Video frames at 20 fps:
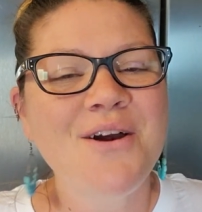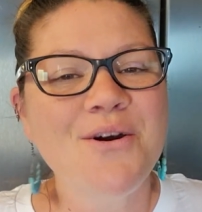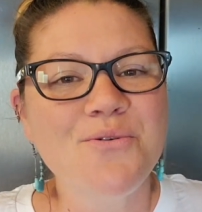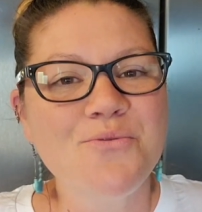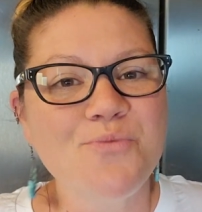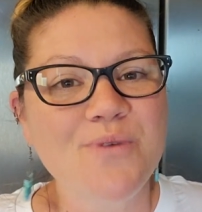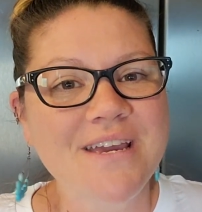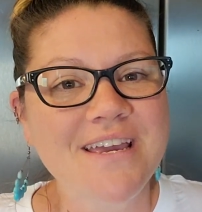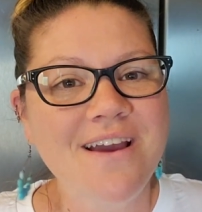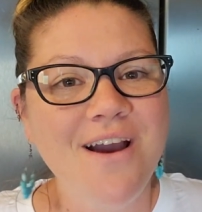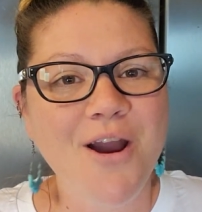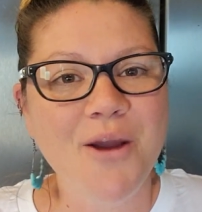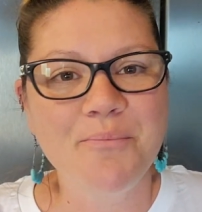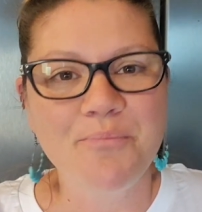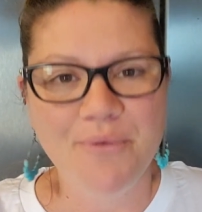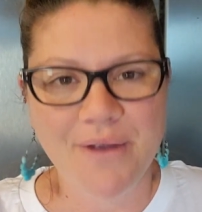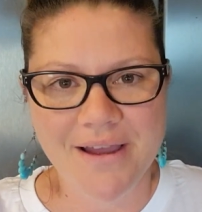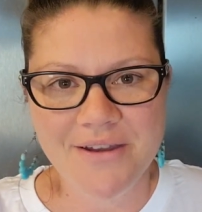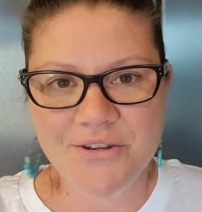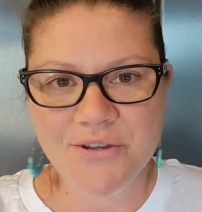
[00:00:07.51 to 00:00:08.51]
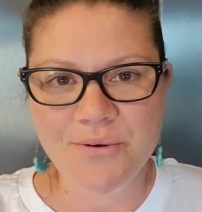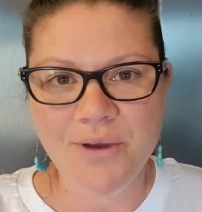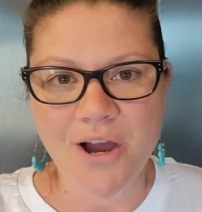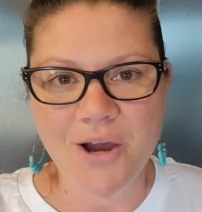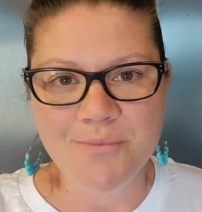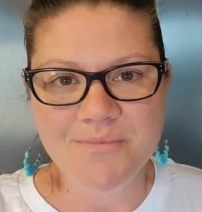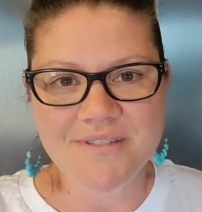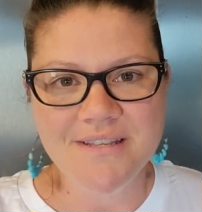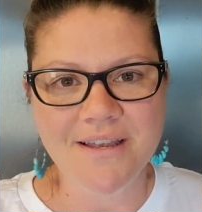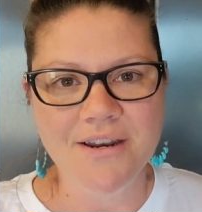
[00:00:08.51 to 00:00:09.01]
We are brand new
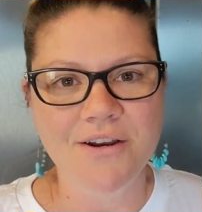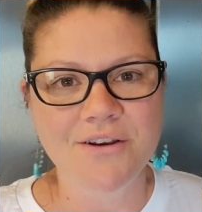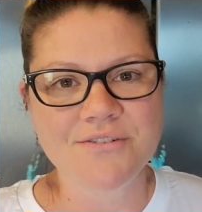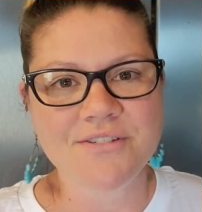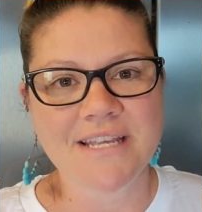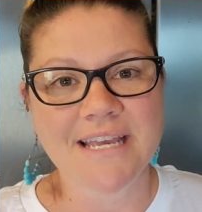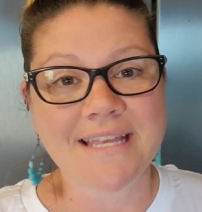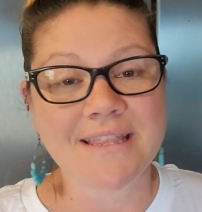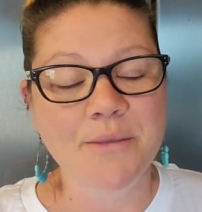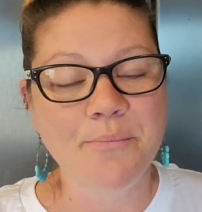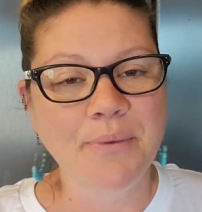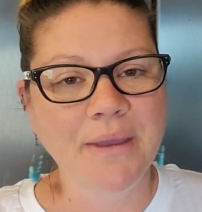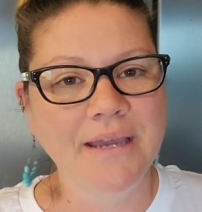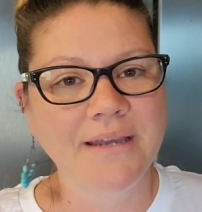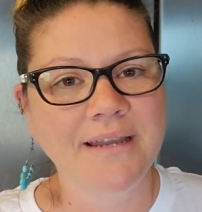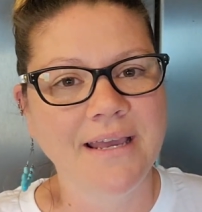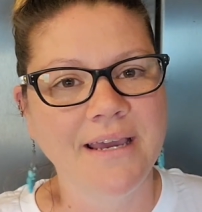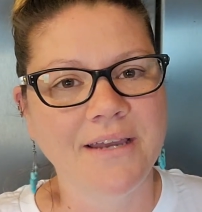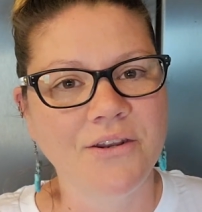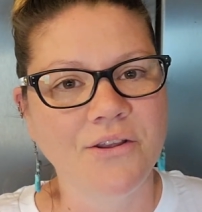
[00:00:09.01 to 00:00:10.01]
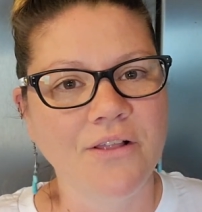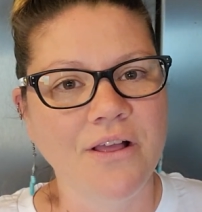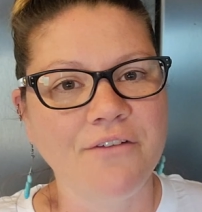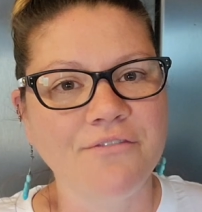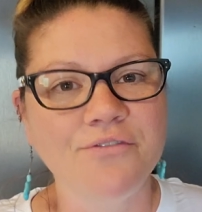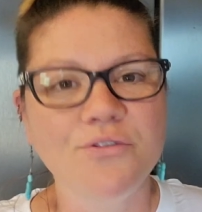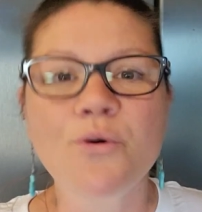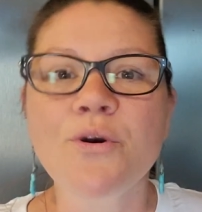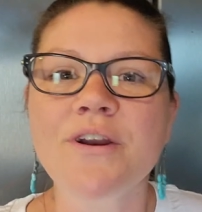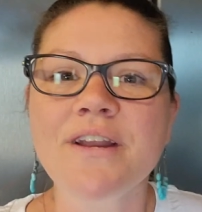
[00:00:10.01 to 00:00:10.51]
homesteaders in the Panhandle
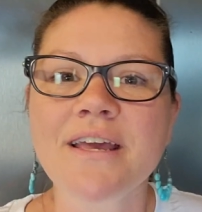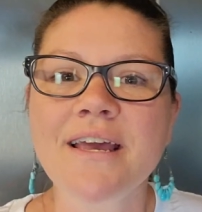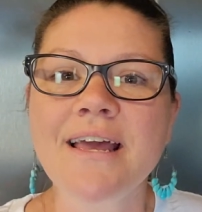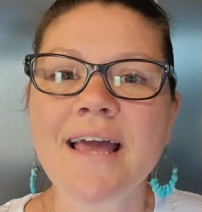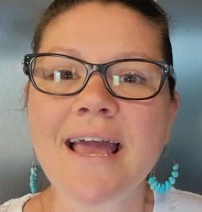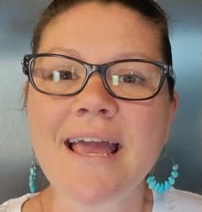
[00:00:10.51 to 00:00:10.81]
of Florida,